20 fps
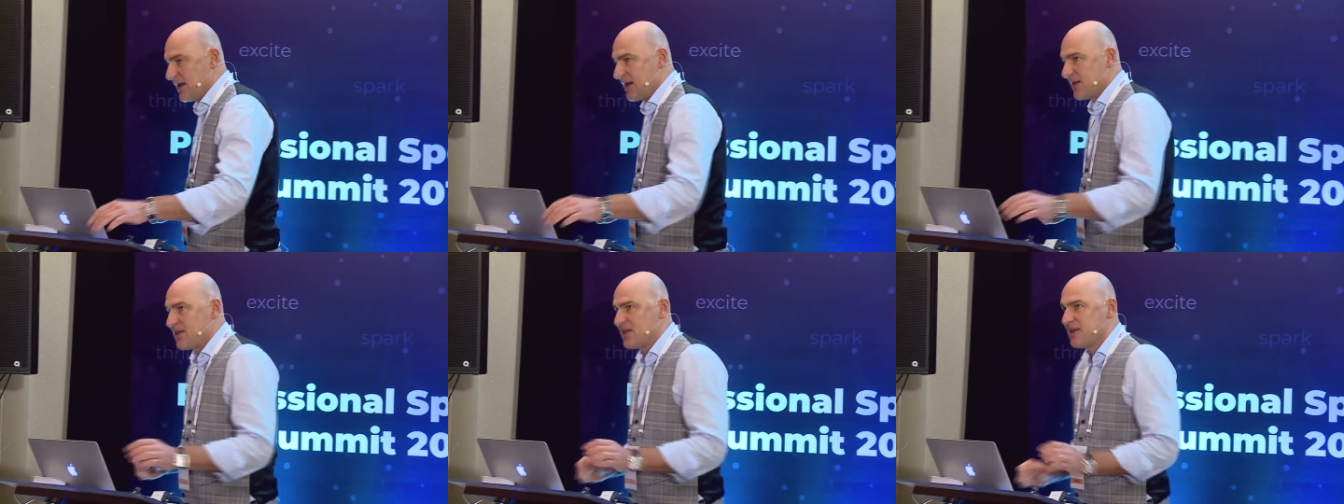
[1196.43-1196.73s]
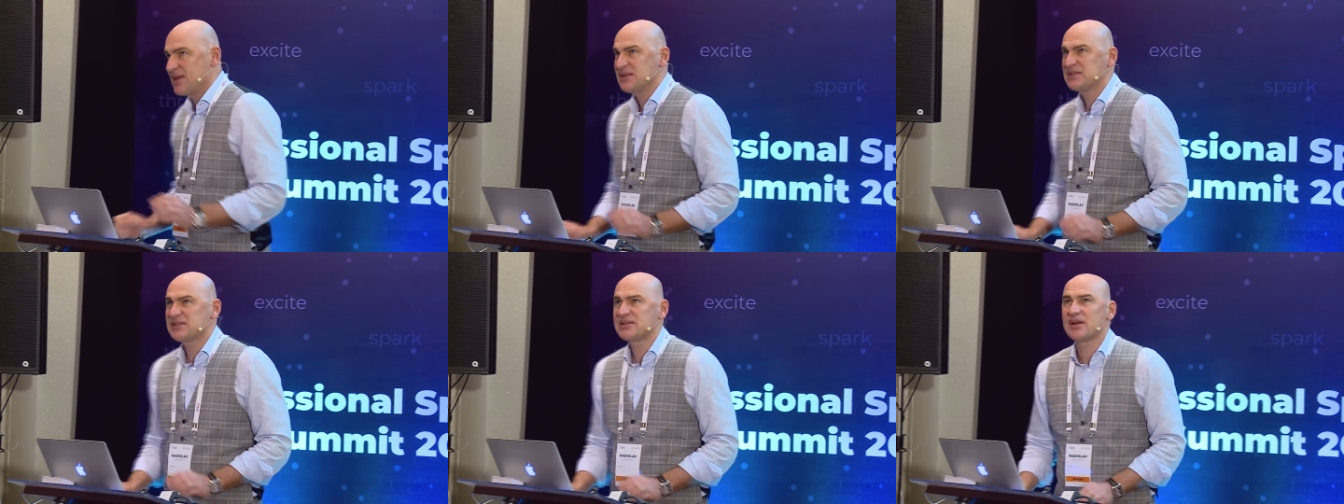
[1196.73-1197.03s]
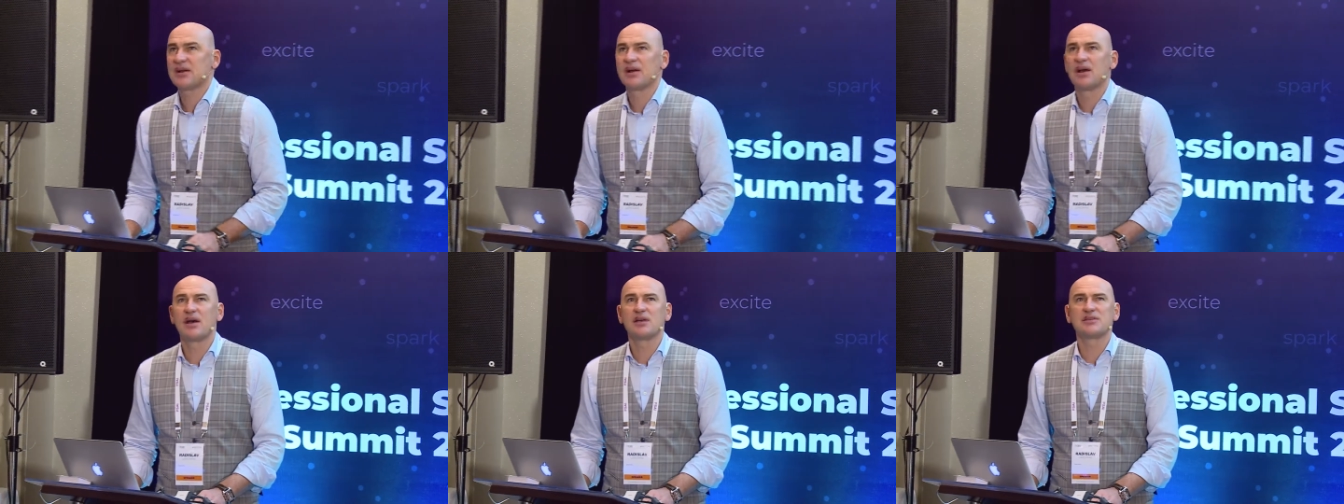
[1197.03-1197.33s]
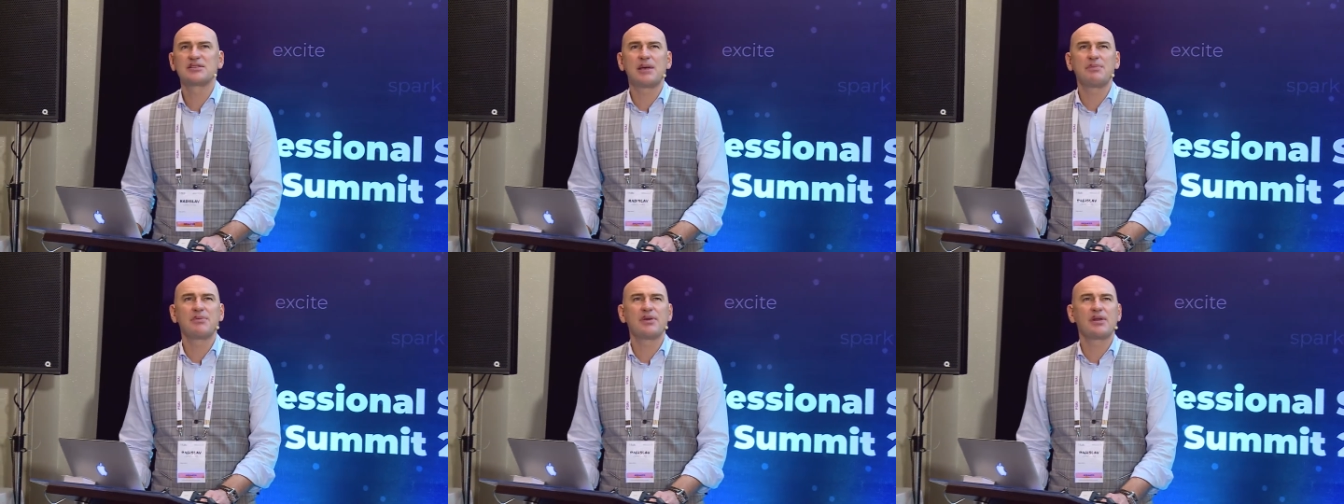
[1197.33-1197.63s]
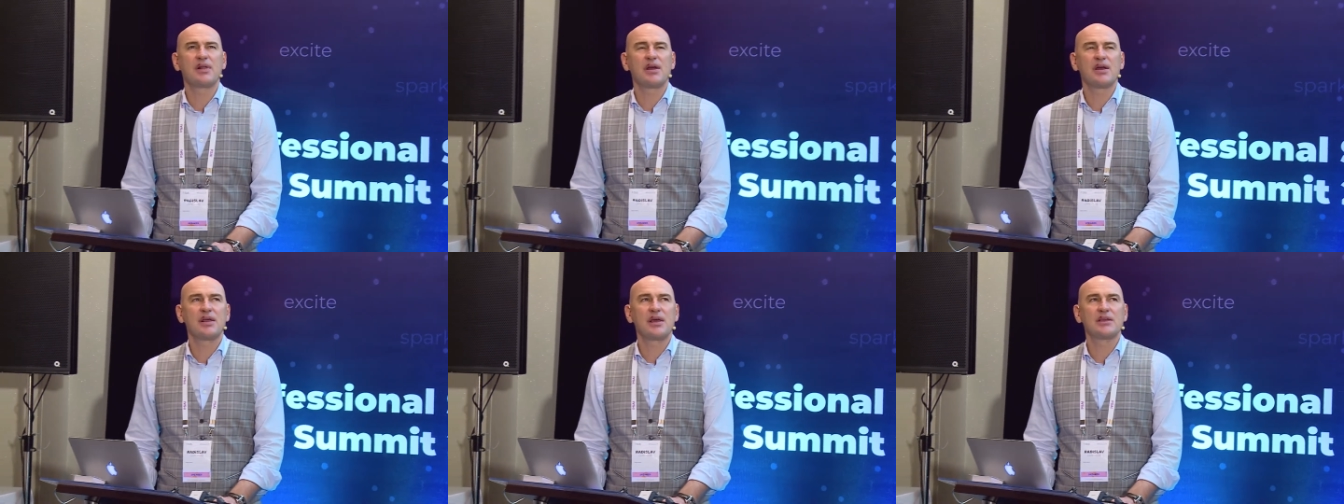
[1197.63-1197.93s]
It is uh, something
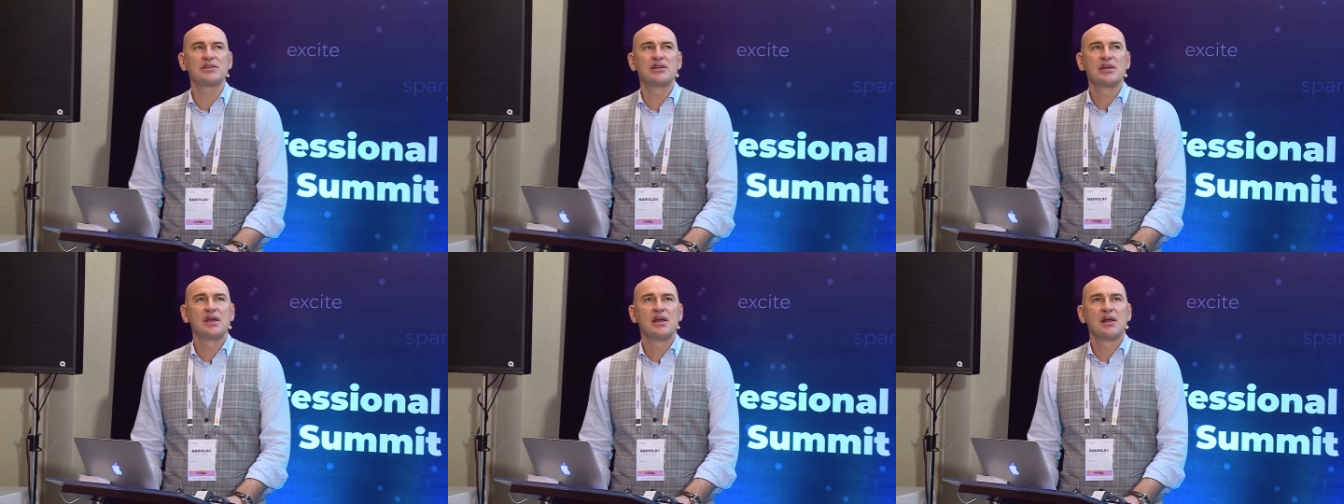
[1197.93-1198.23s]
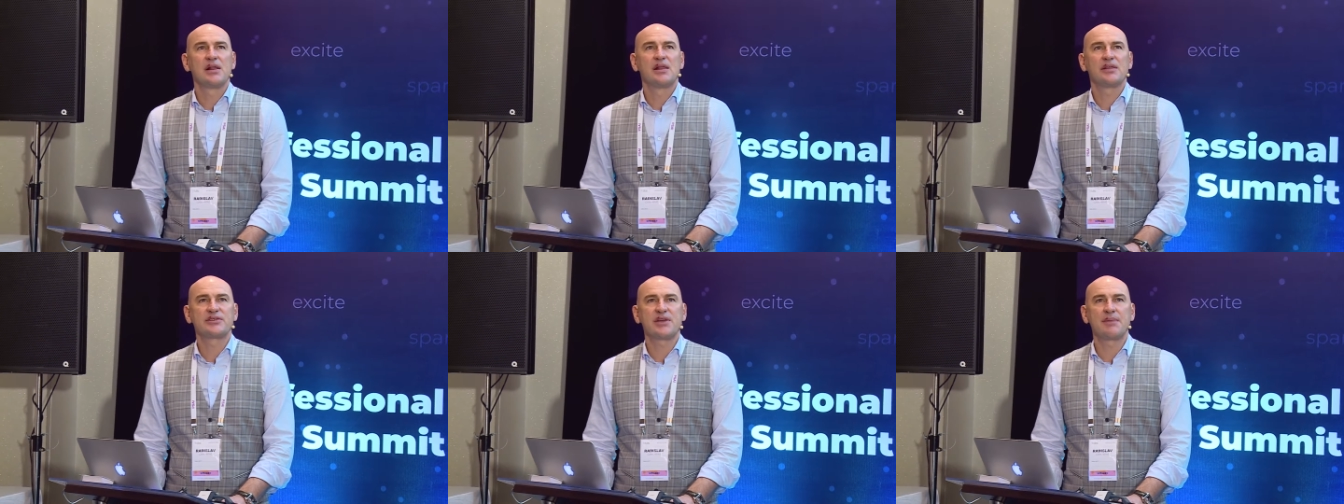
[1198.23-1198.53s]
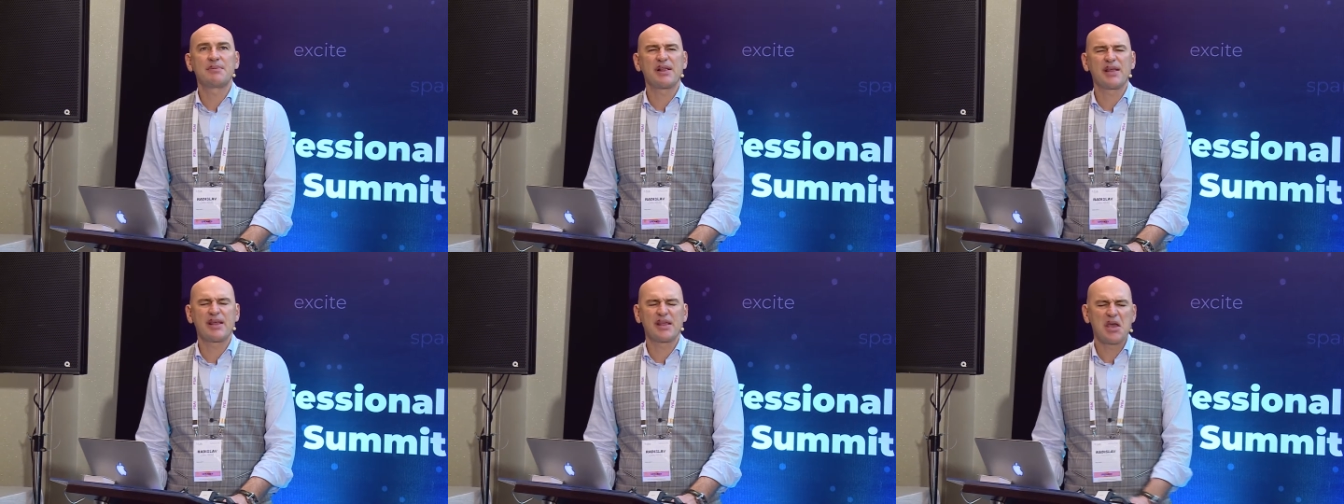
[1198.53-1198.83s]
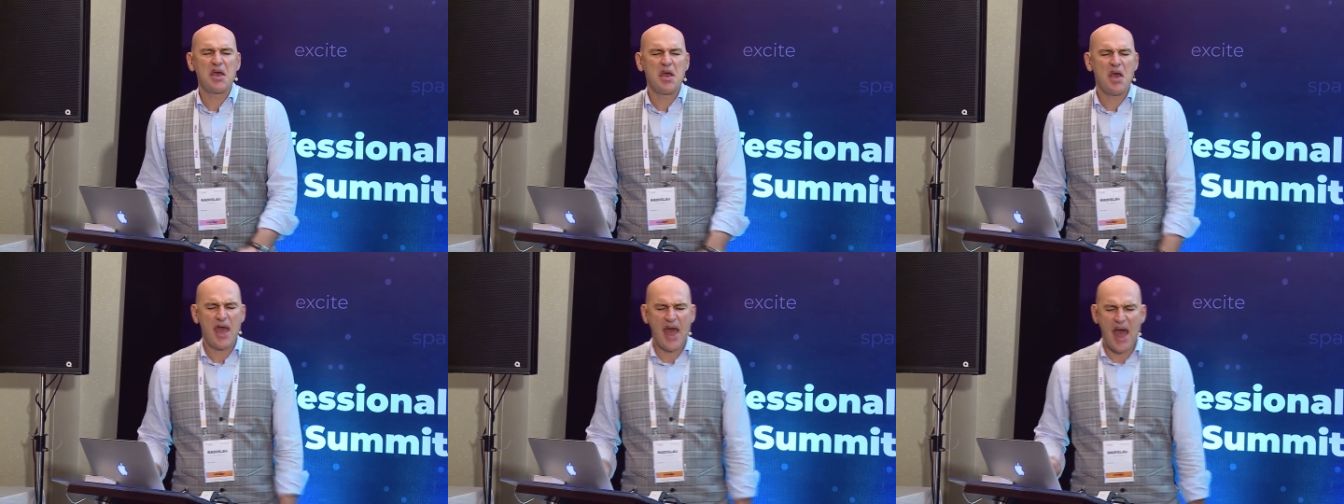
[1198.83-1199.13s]
like this. Something like that.